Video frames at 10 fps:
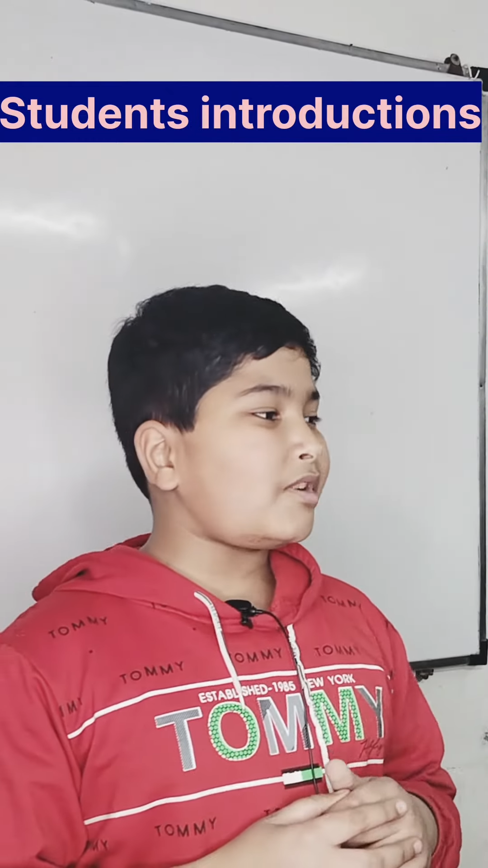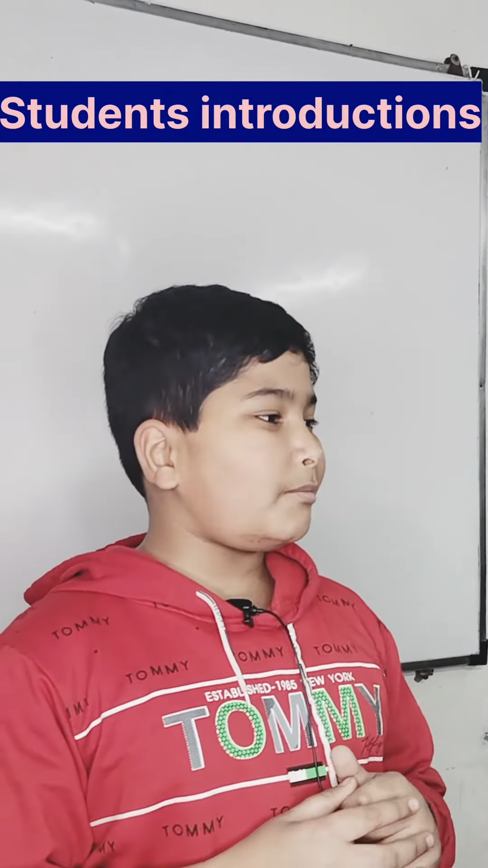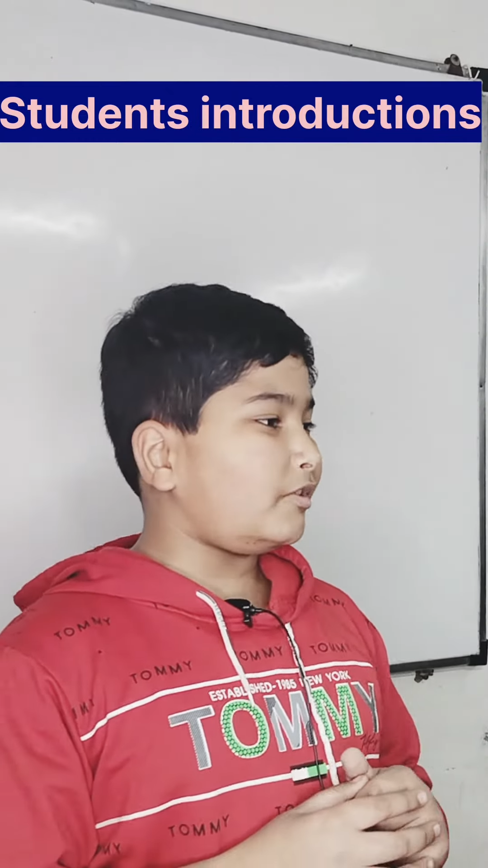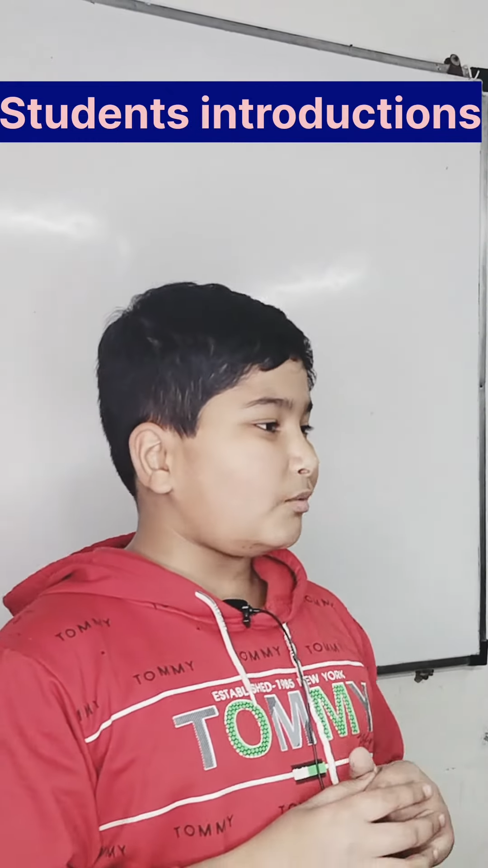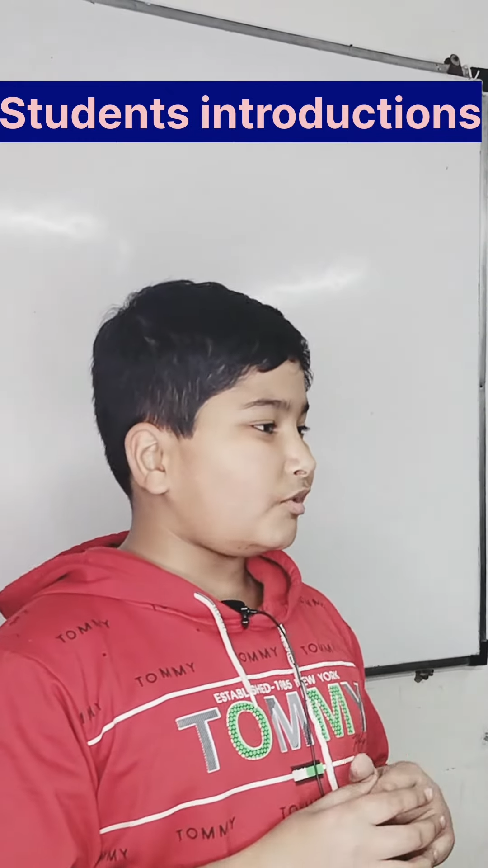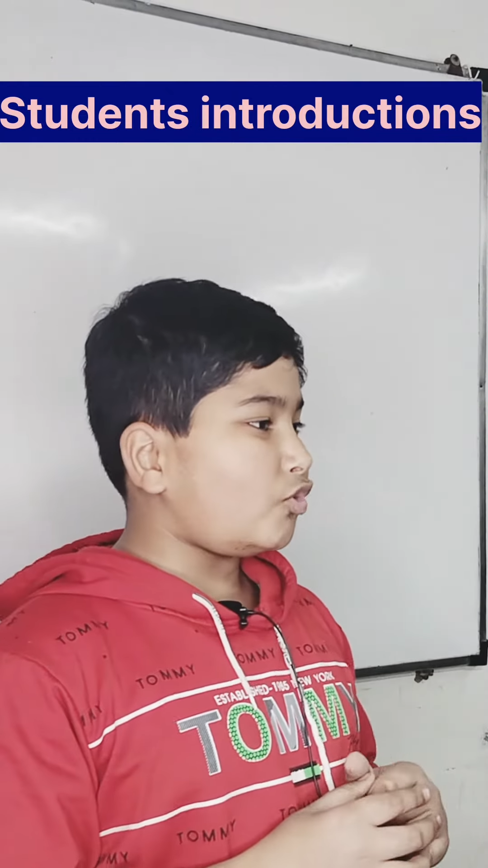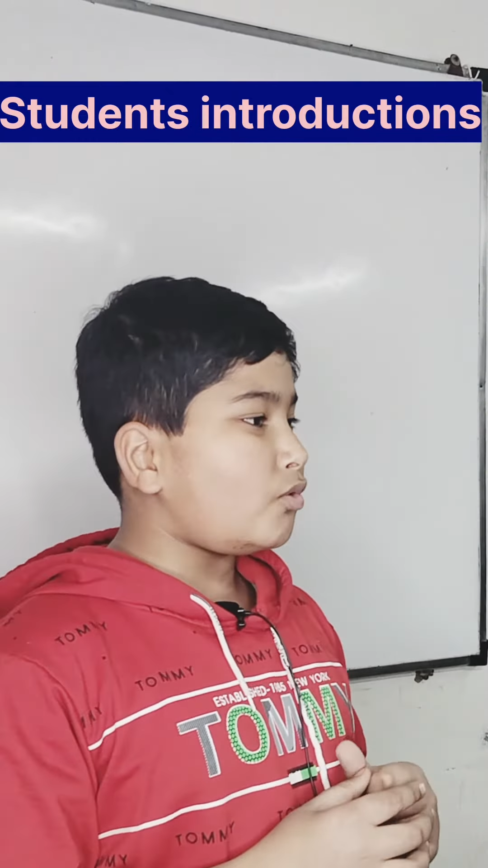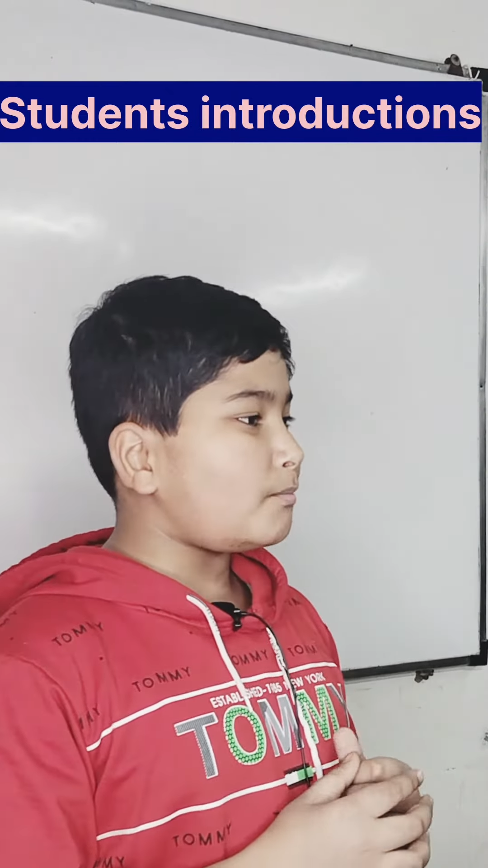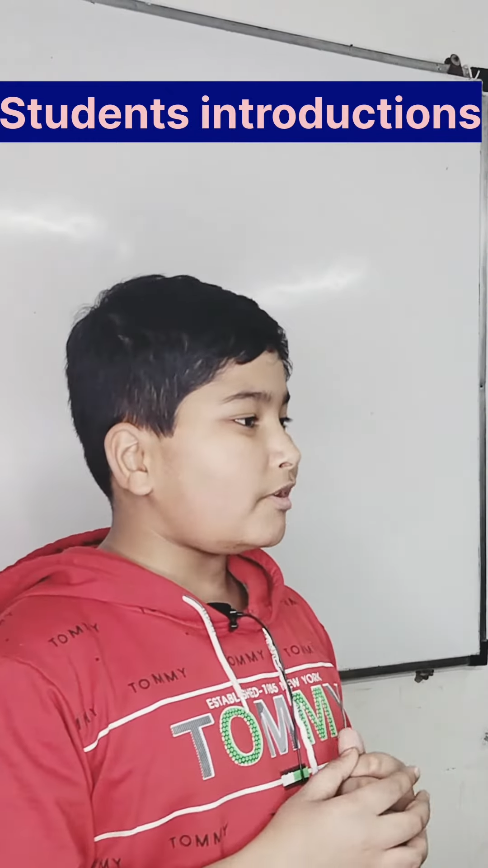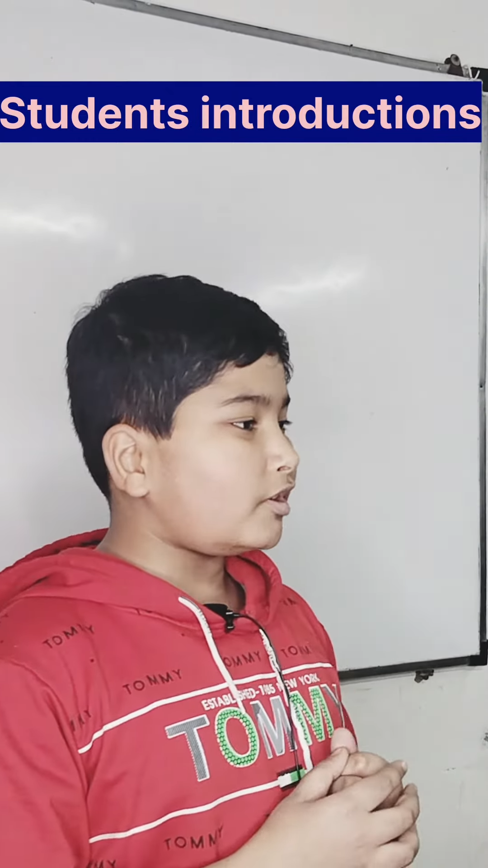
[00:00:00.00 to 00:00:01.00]
My mother was a
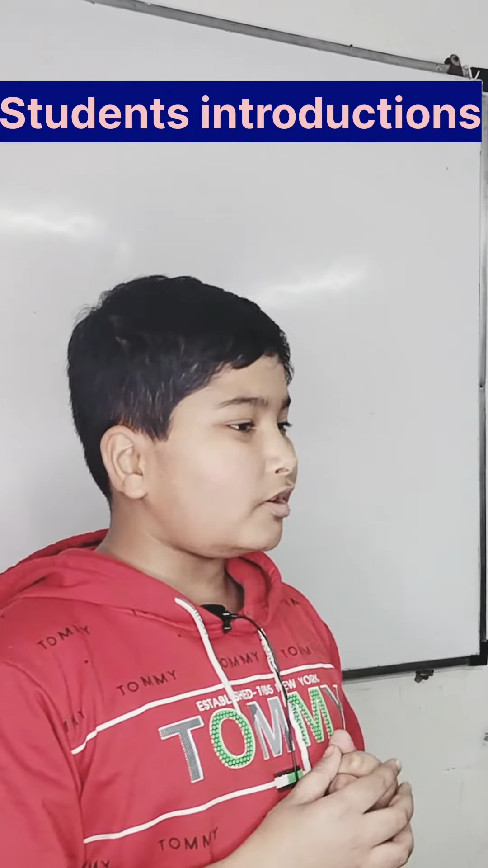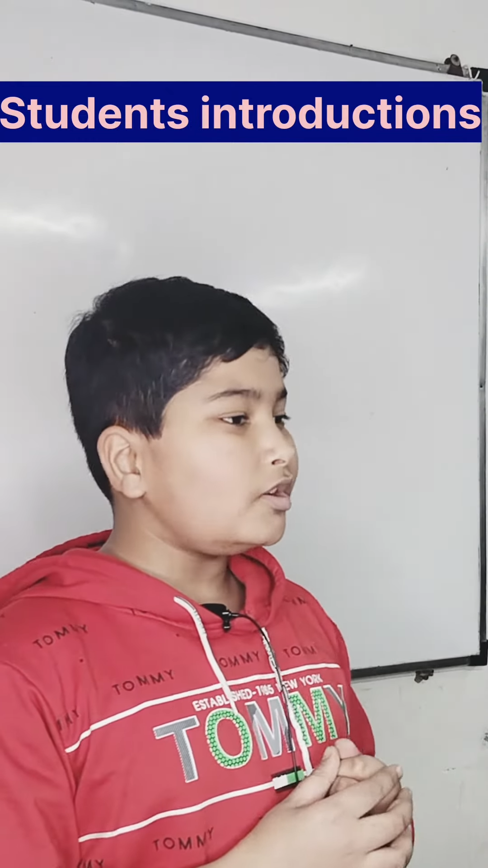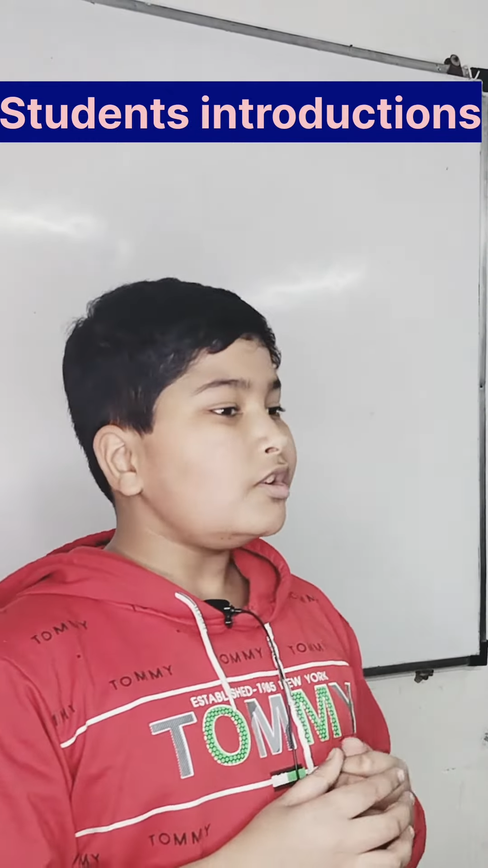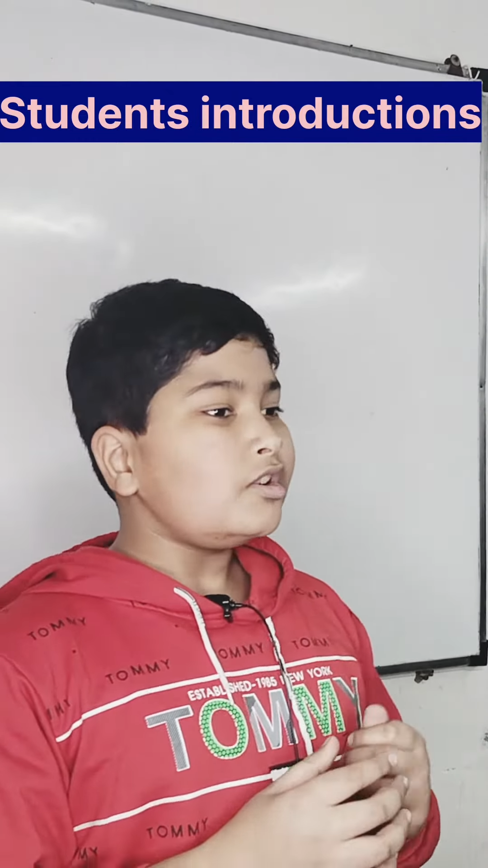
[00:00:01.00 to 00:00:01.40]
homemaker.